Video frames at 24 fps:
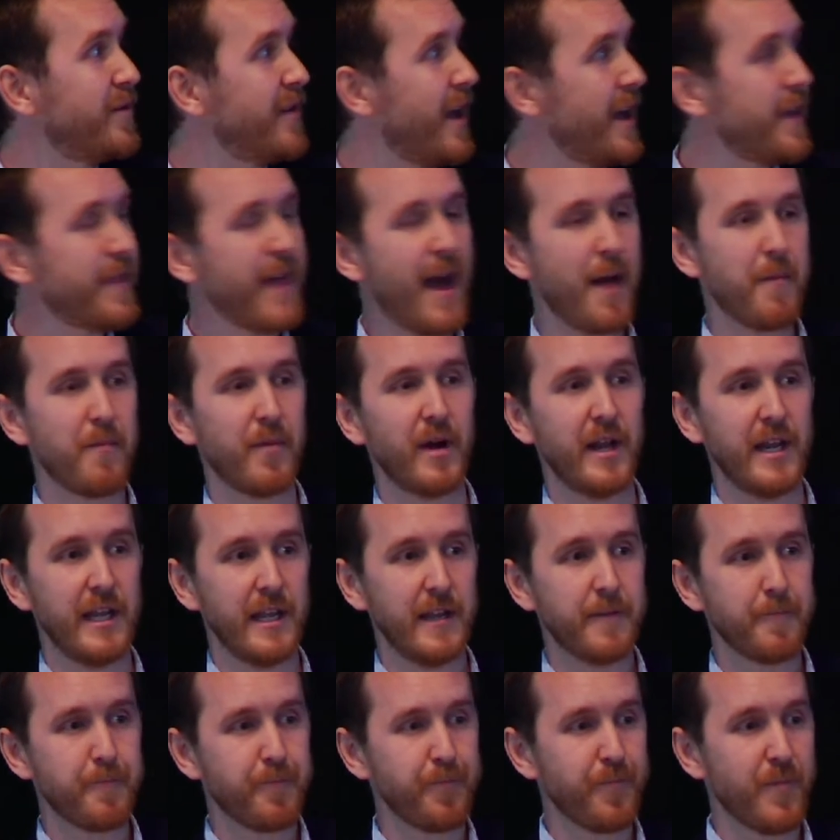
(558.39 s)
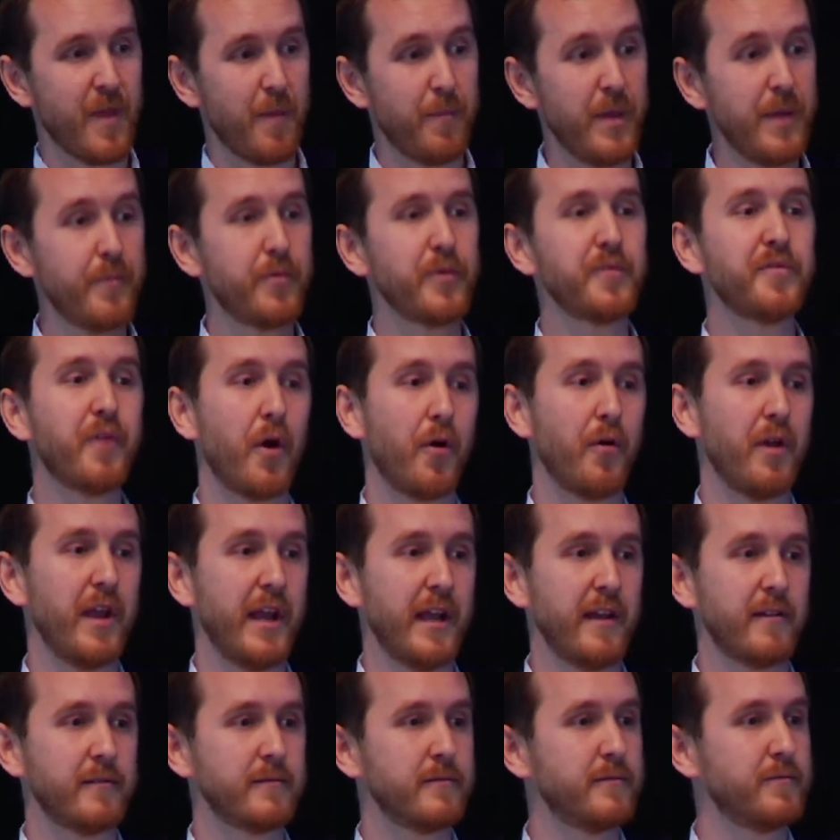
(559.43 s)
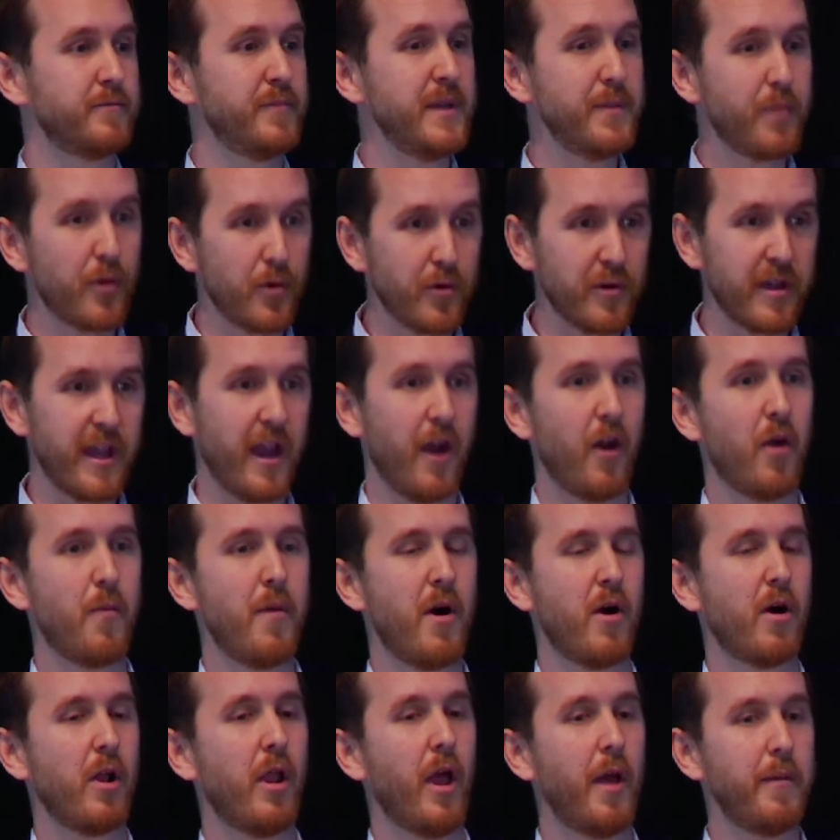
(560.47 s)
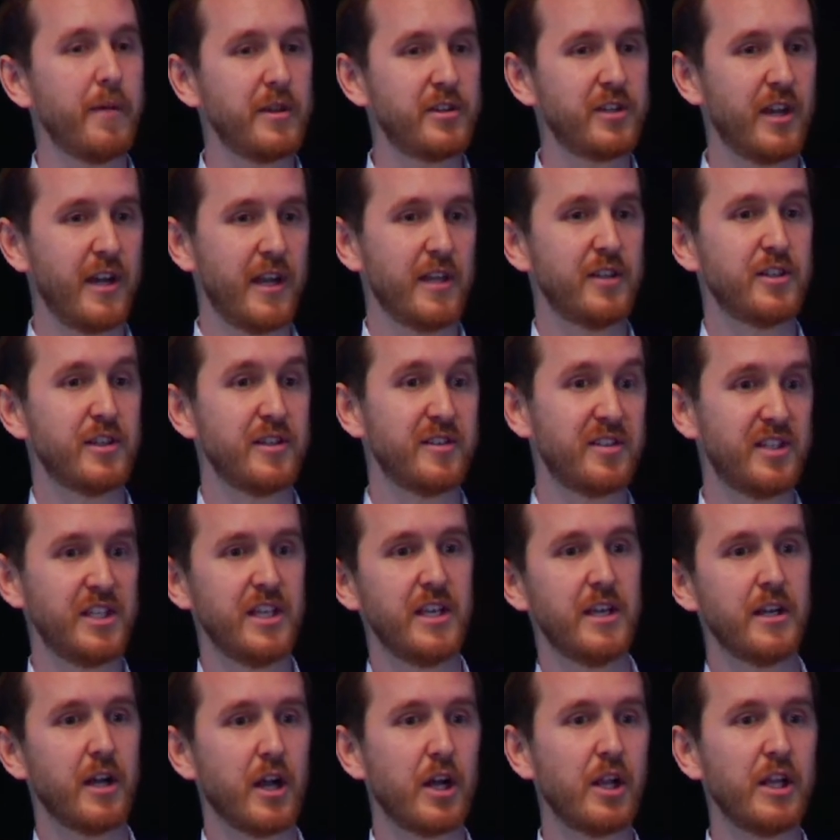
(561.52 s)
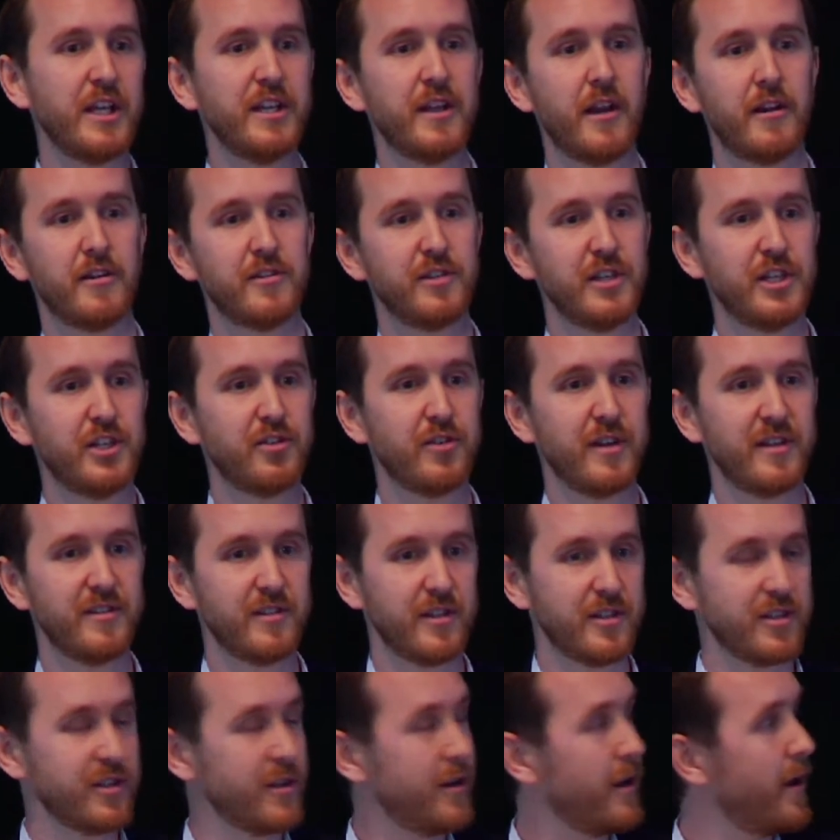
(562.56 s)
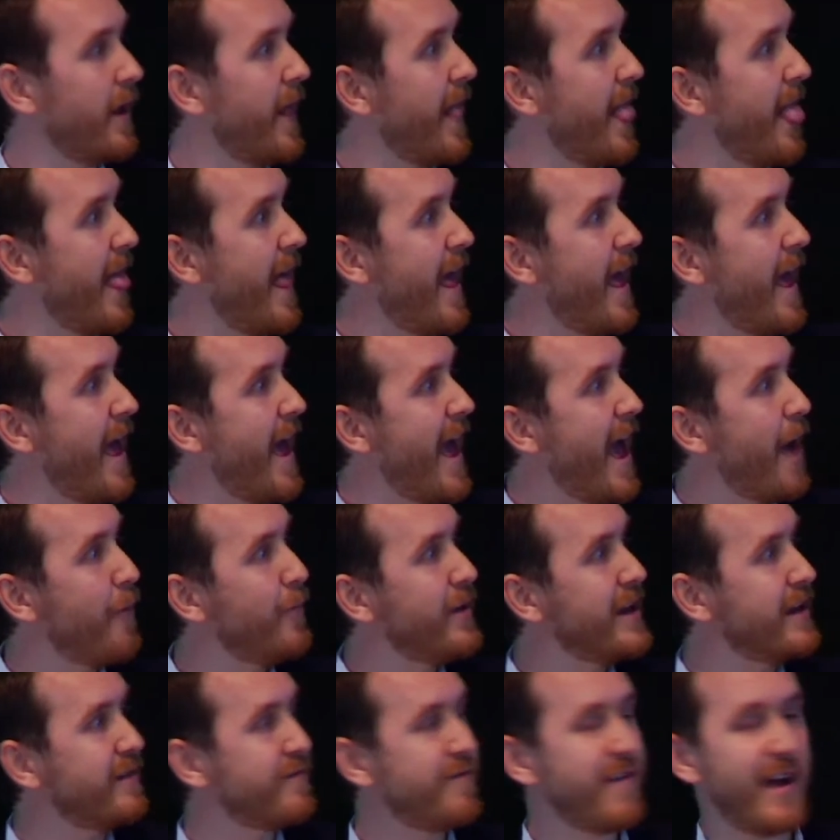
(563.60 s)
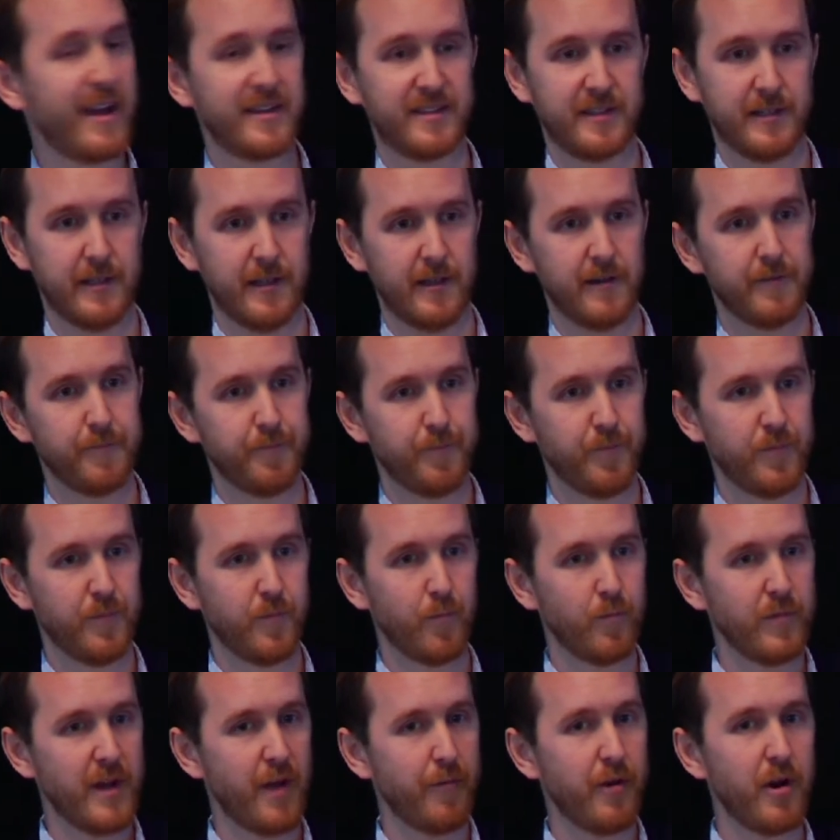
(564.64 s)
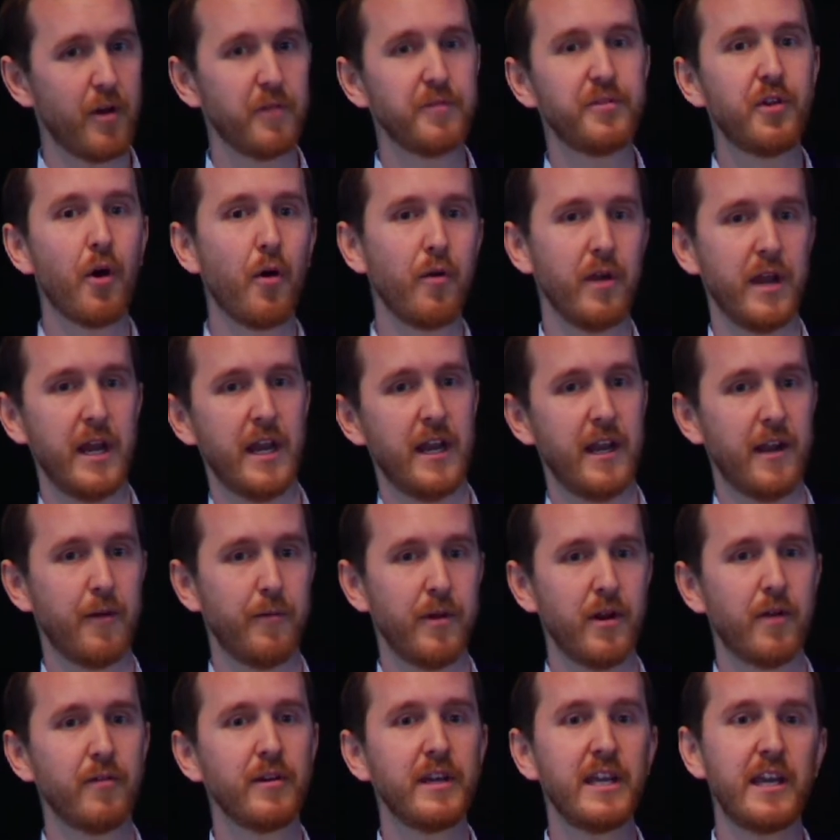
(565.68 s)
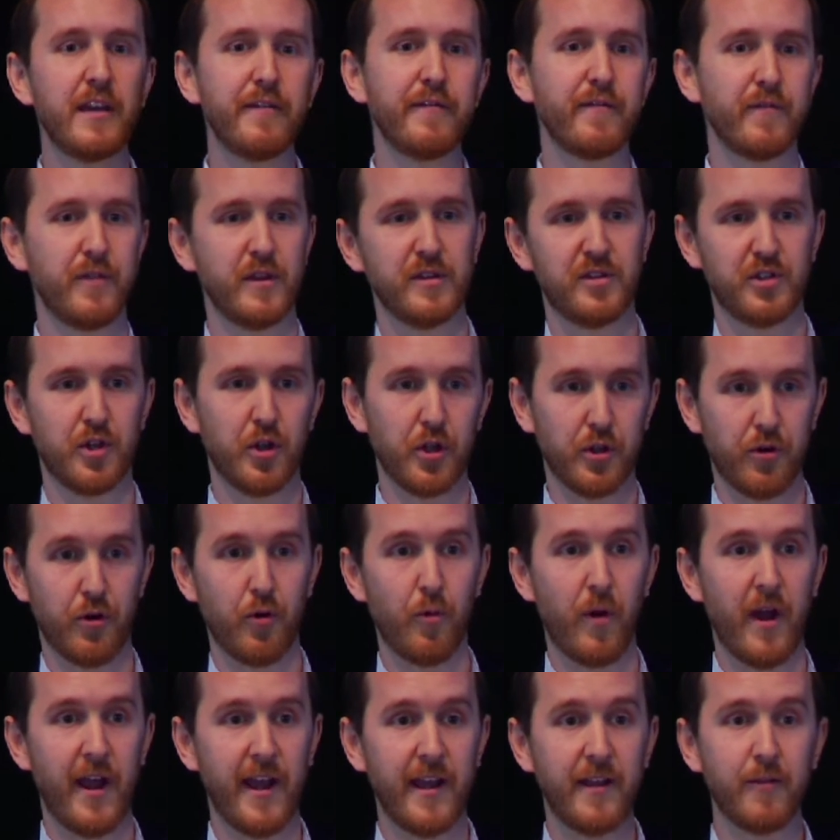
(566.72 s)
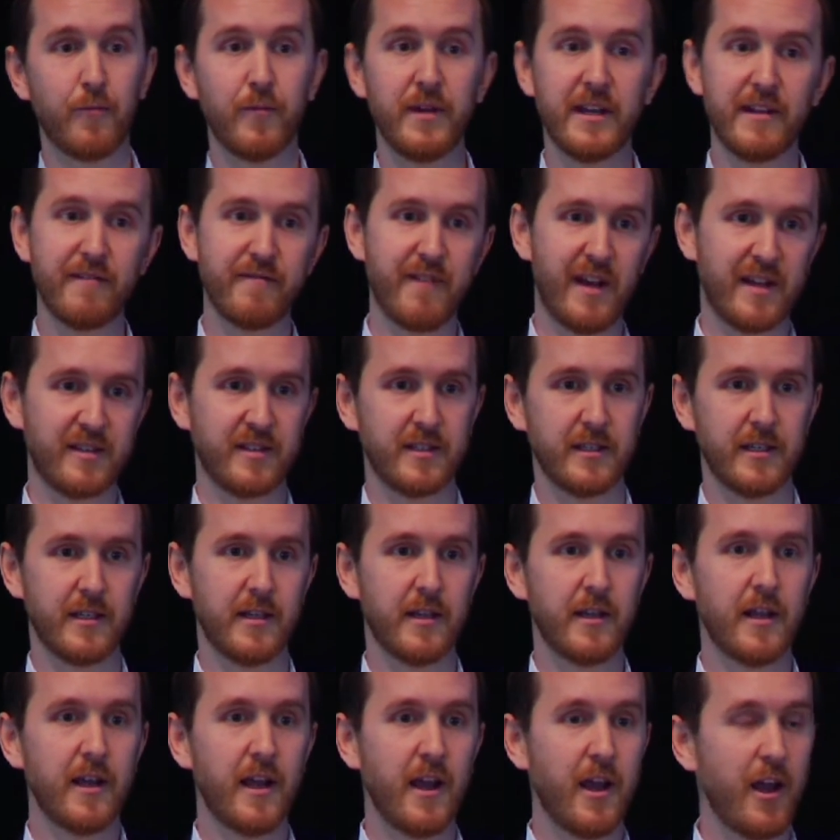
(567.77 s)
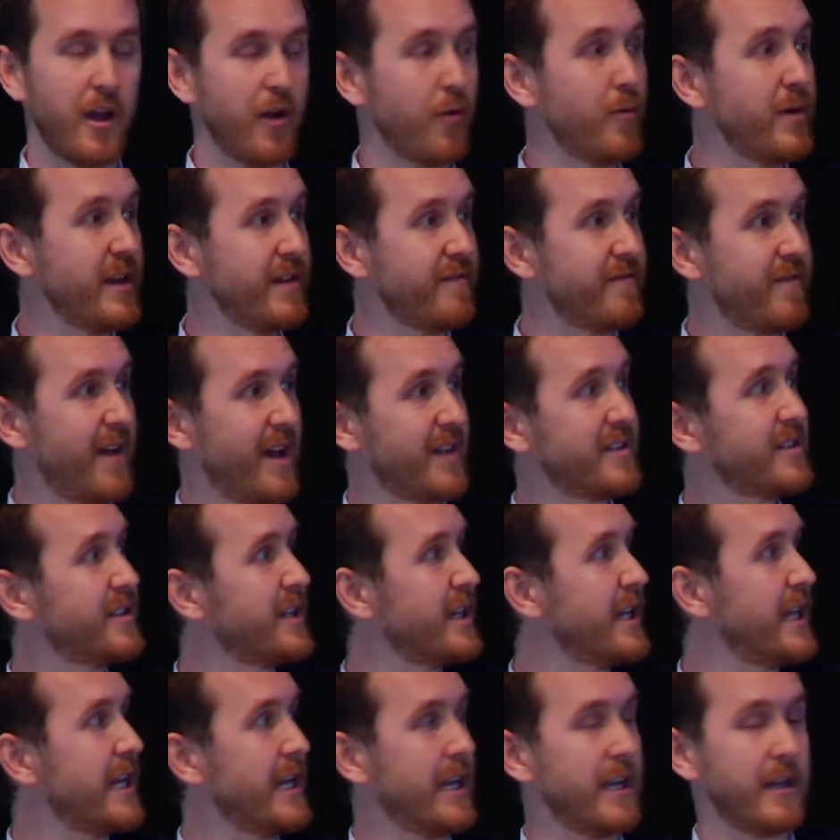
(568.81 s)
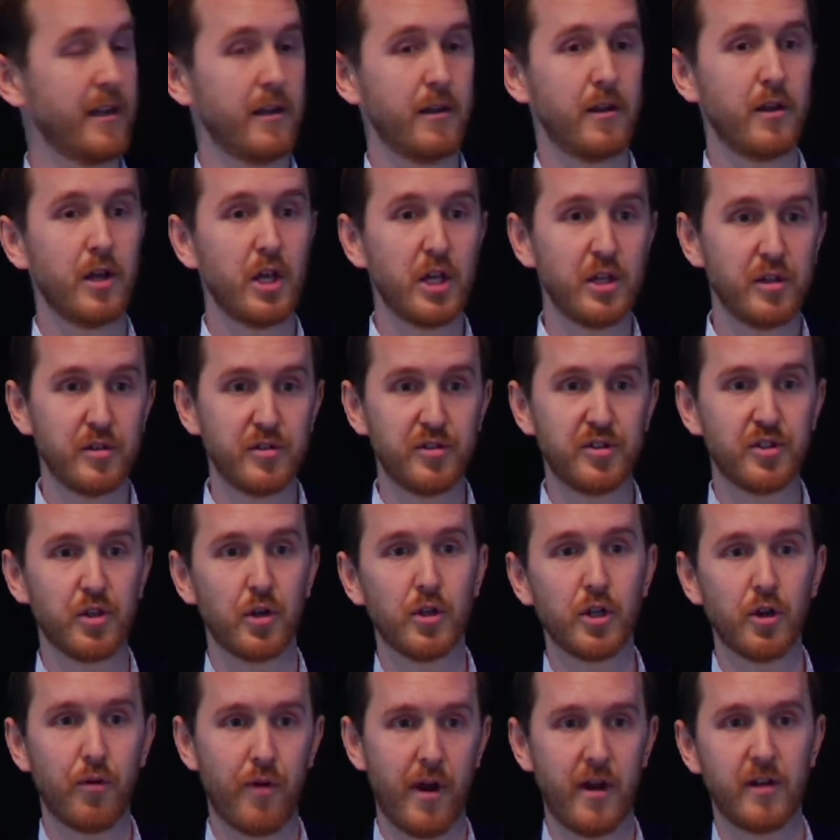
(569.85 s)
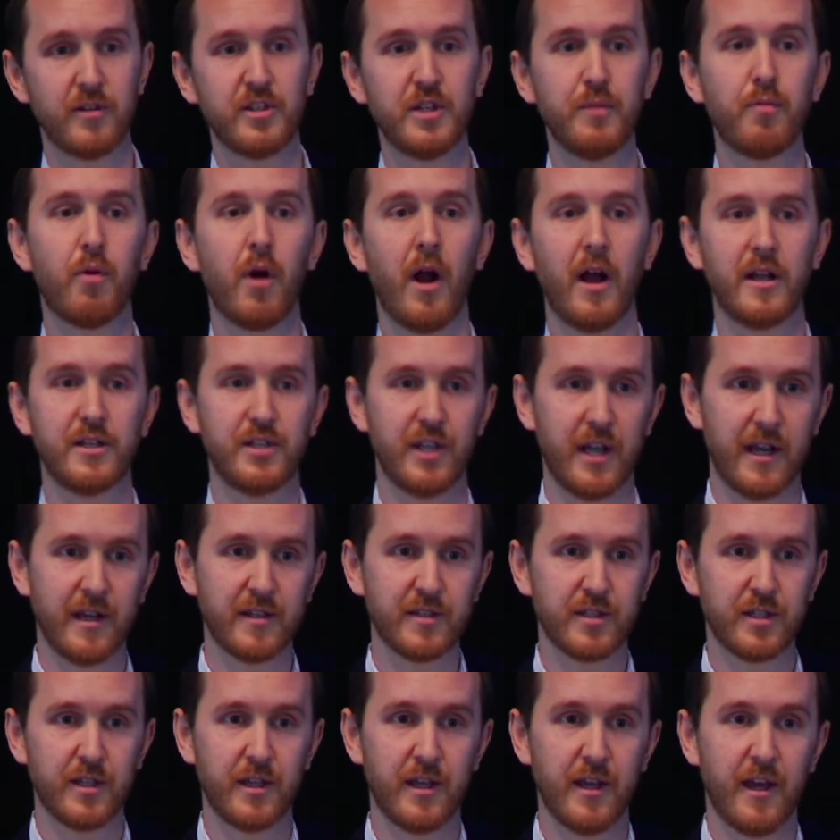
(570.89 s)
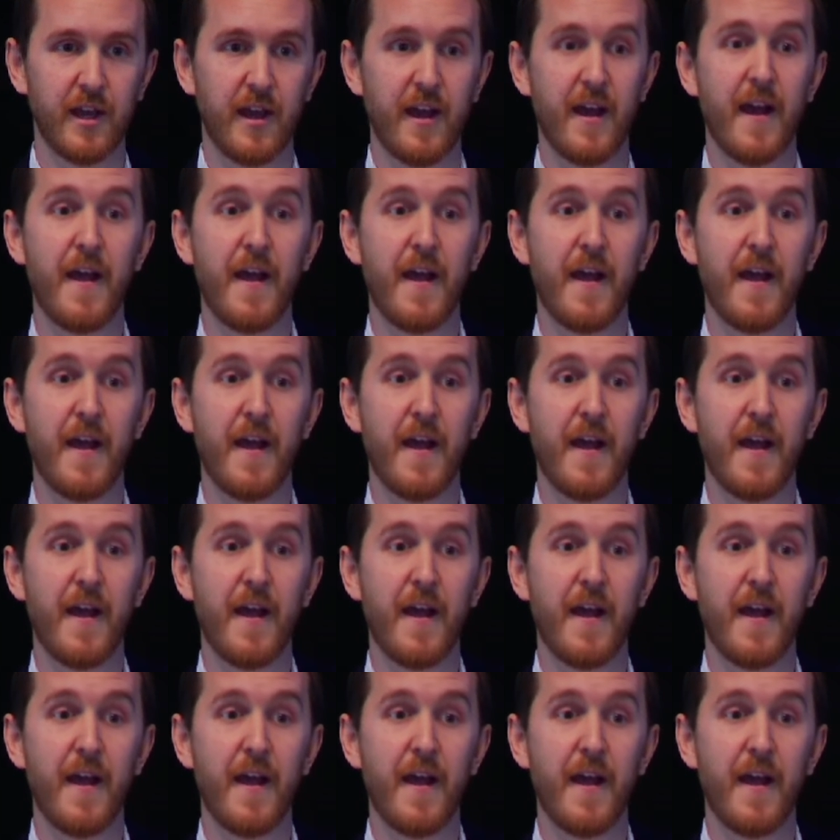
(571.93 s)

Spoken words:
We take that money that people donate, people who care about climate change and seeing a clean energy transition, and we invest it. Now, we don't donate it, we don't give the solar away, we invest it. We invest it in solar energy projects